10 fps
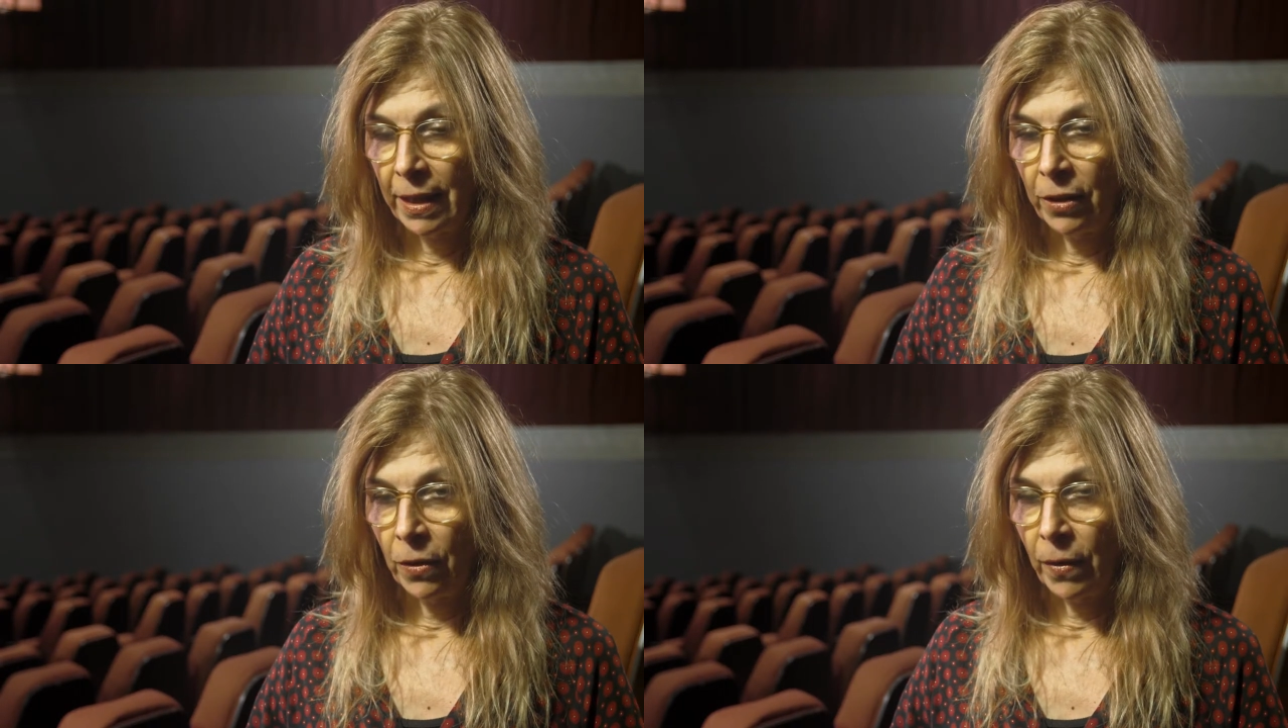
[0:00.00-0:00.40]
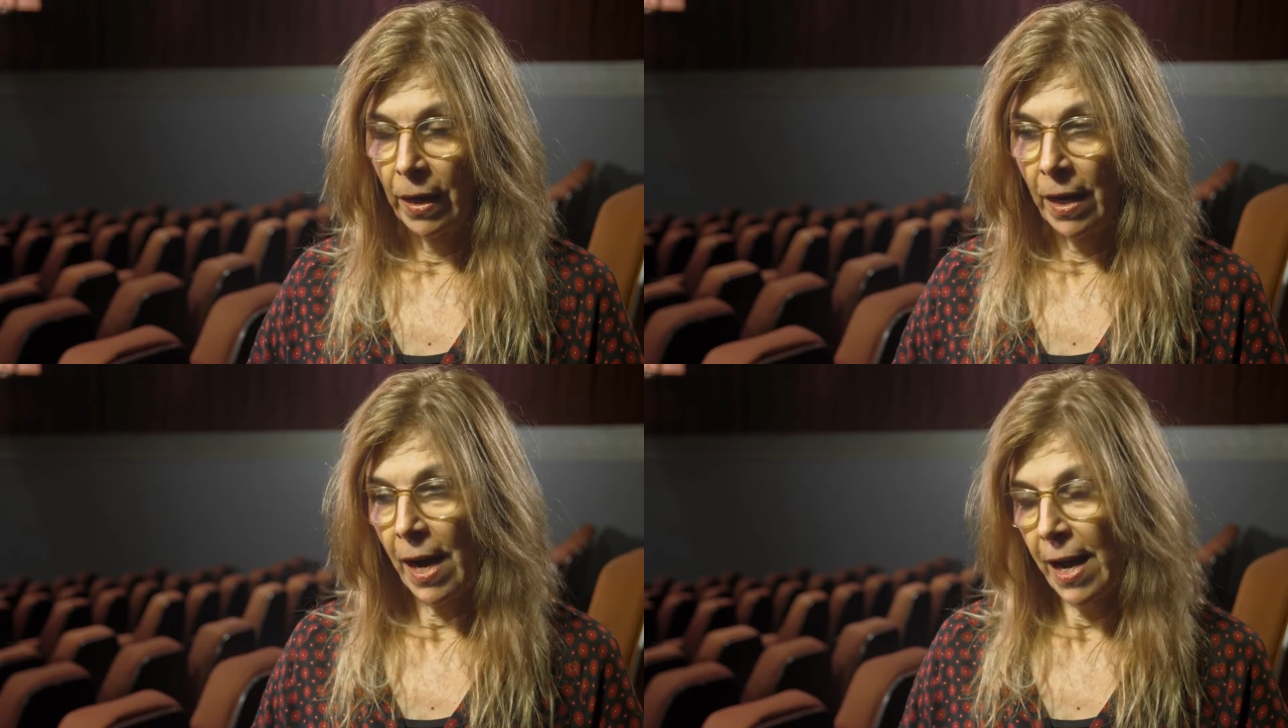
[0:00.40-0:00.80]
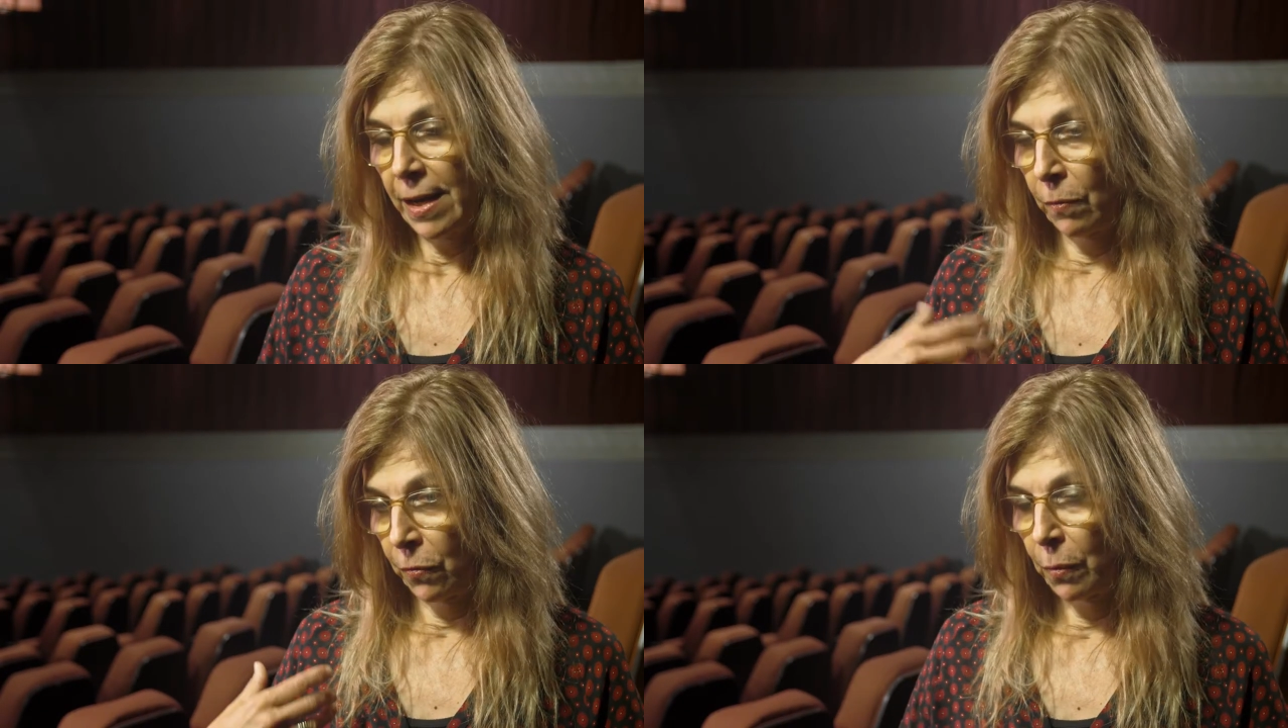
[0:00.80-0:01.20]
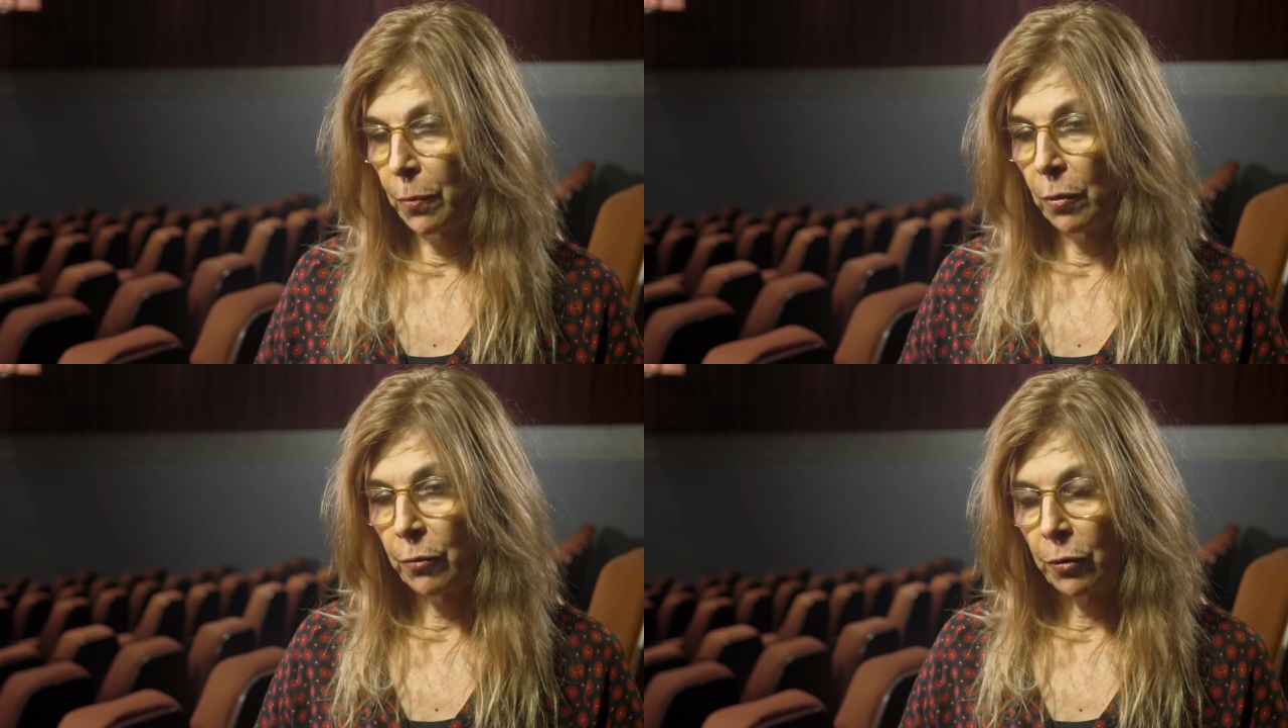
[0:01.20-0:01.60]
You know, and I had, for
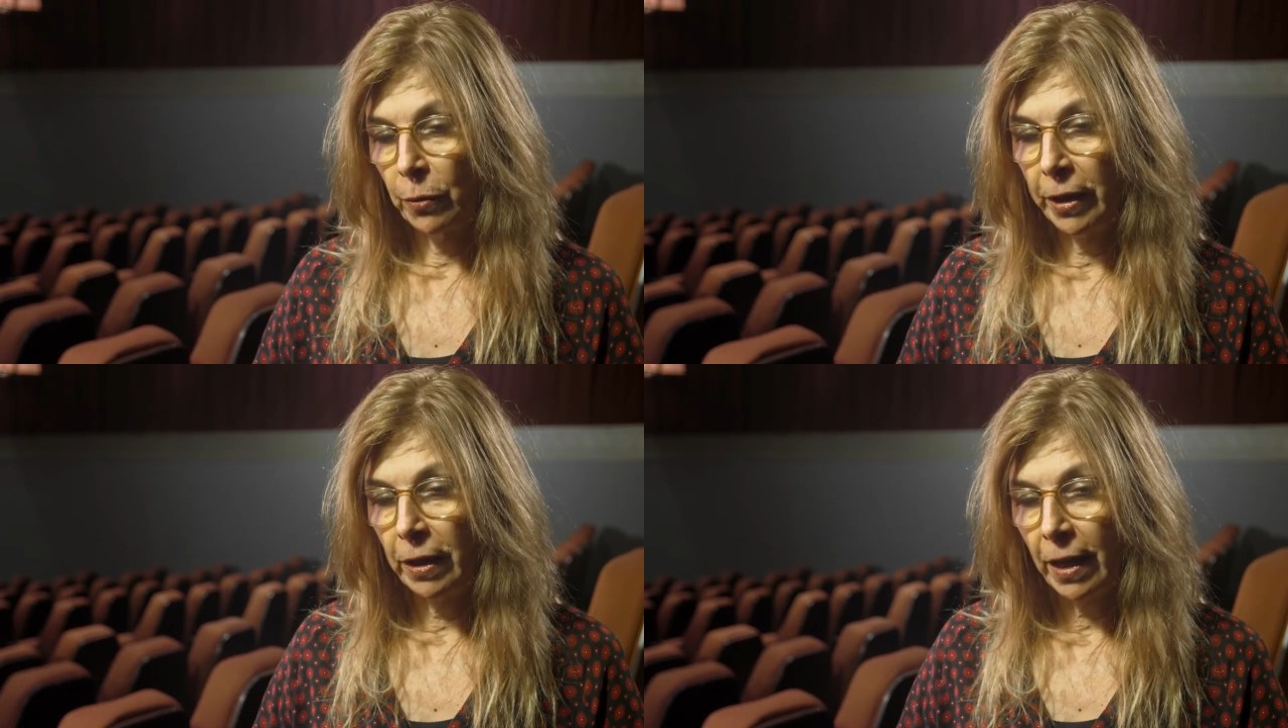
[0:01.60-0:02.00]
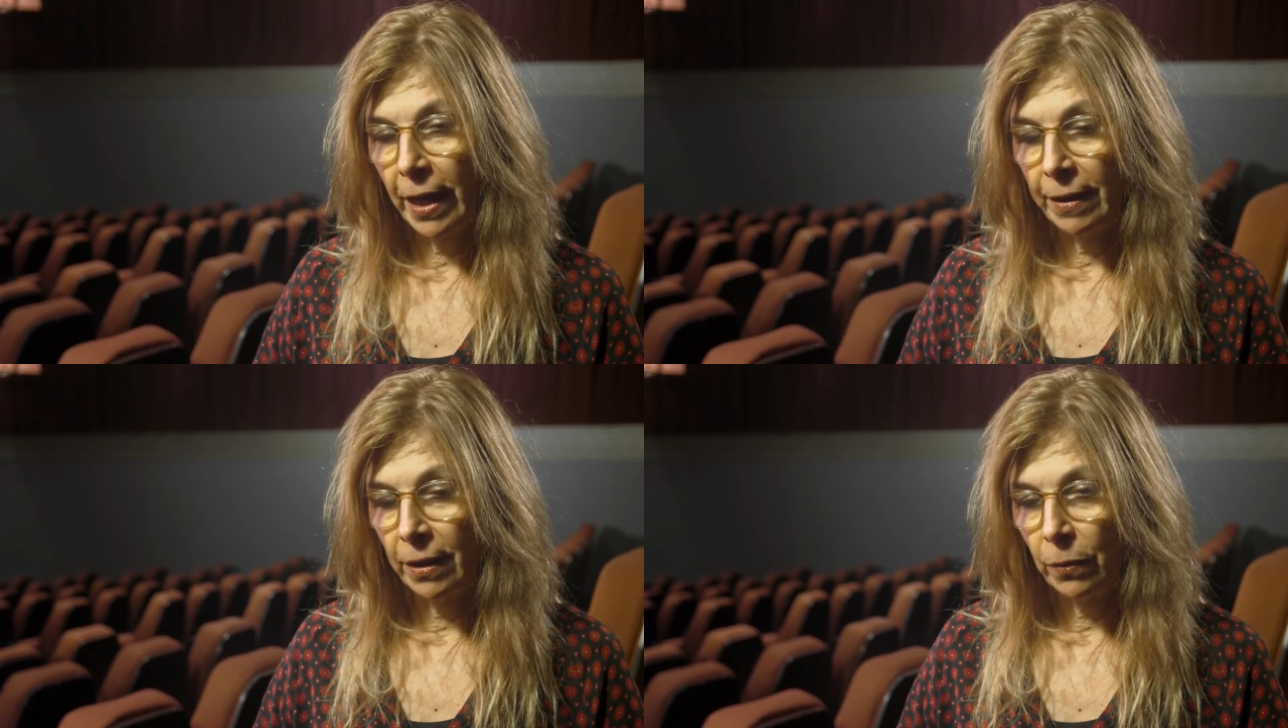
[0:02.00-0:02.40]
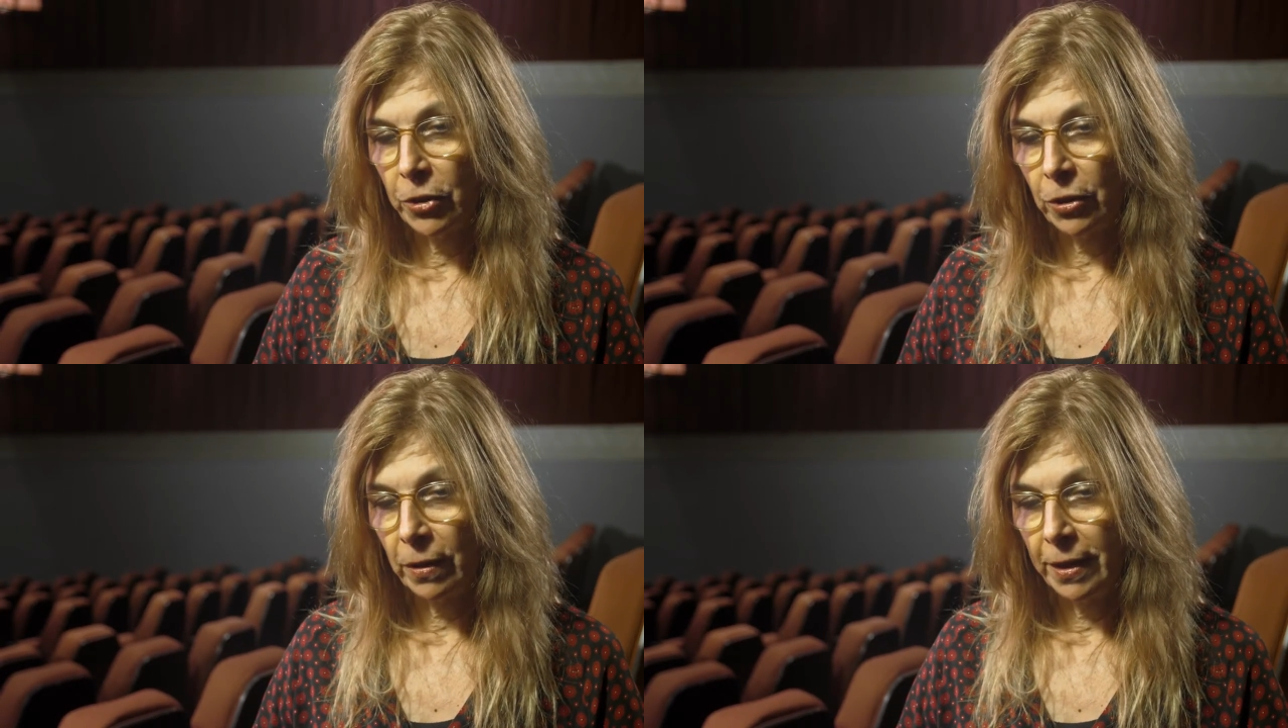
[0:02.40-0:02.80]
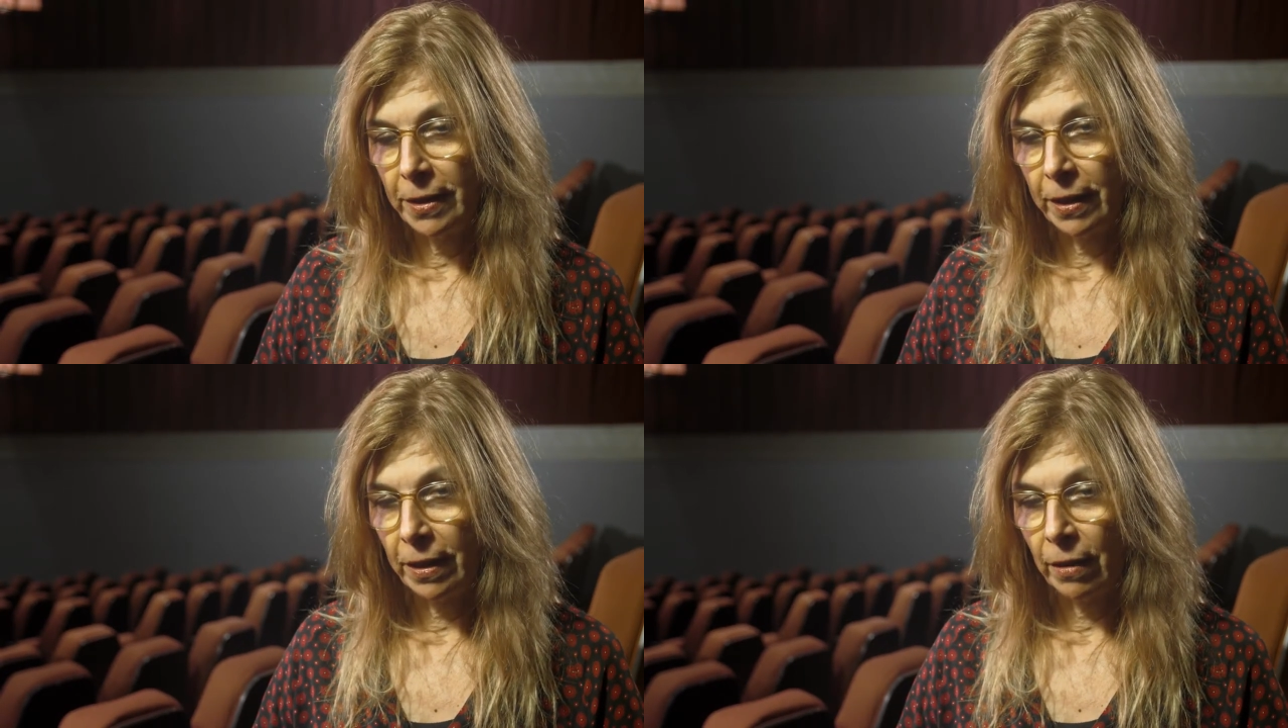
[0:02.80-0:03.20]
Boom for Real, I had the original
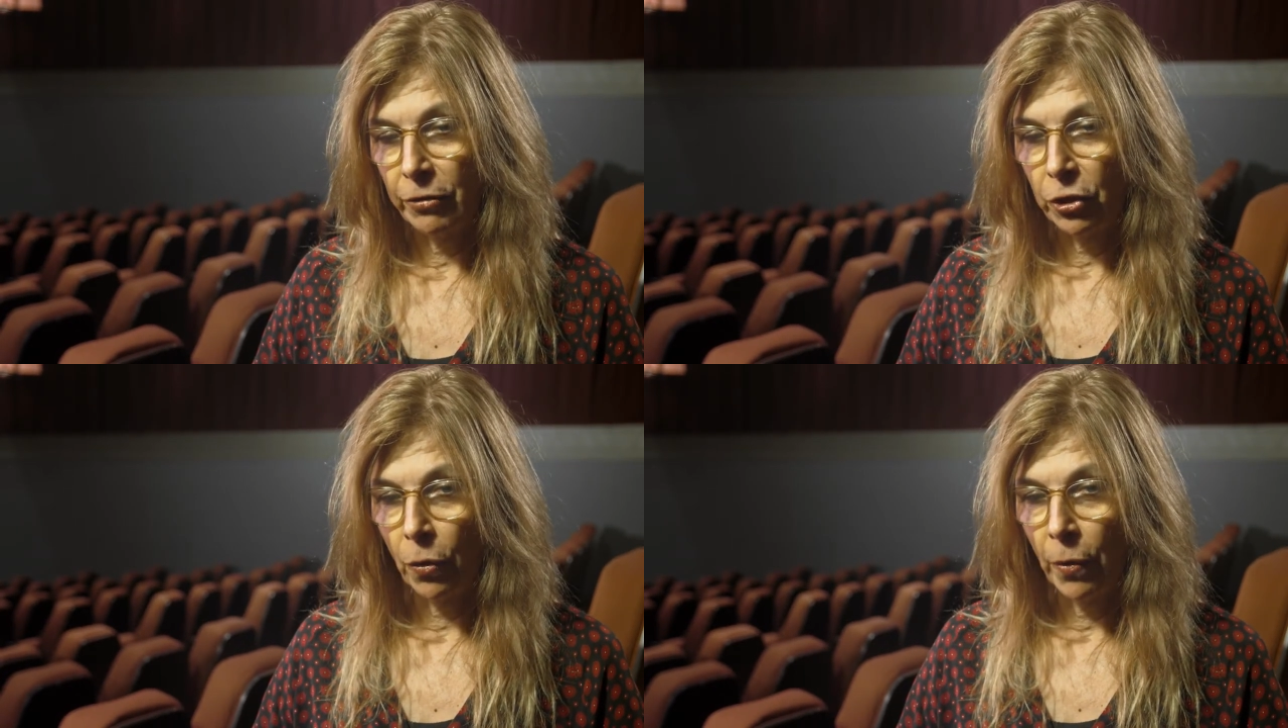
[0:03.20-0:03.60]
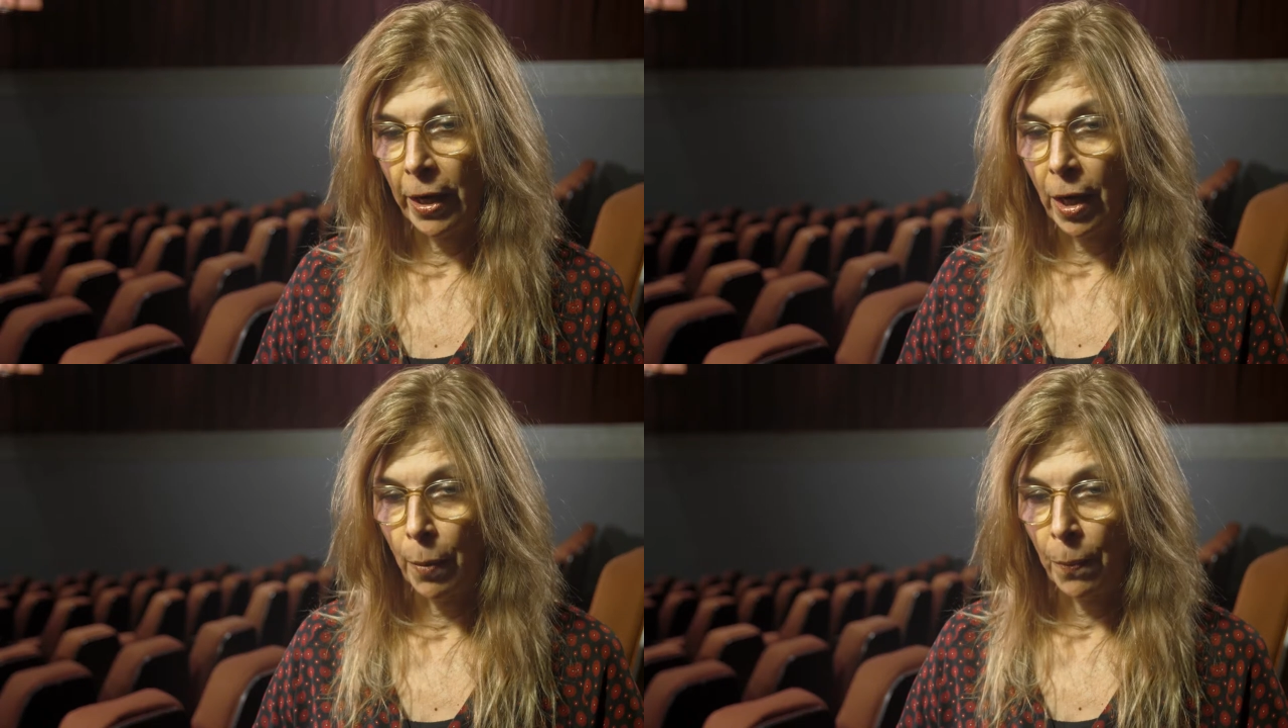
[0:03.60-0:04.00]
idea of showing